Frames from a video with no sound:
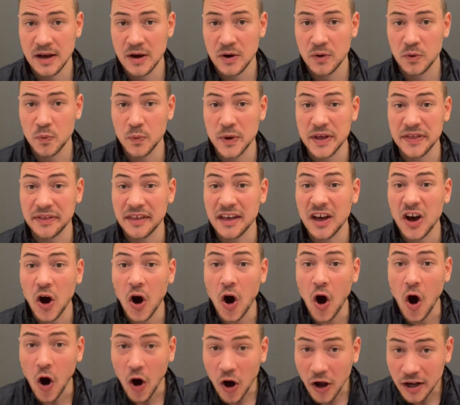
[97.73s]
with
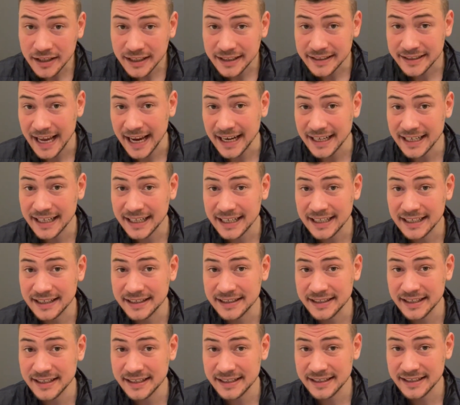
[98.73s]
all the technical
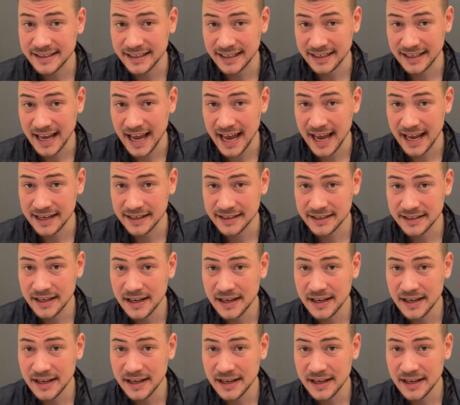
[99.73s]
assistance at hand,